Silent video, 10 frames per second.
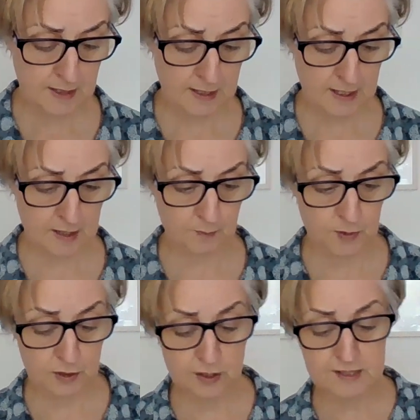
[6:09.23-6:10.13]

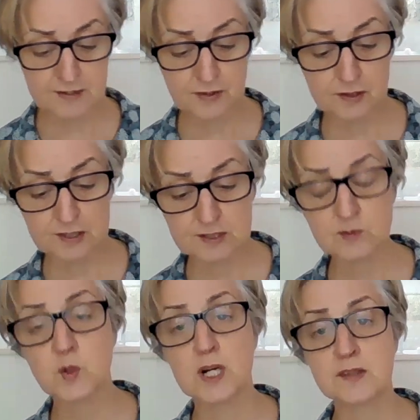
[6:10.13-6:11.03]
with learning difficulties
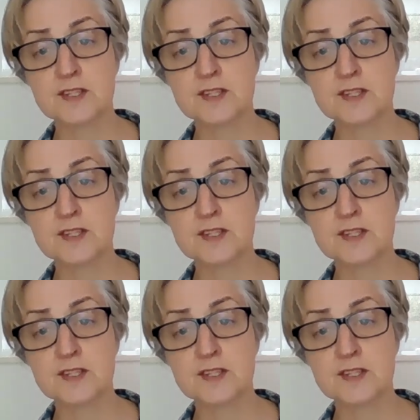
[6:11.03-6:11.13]
as well,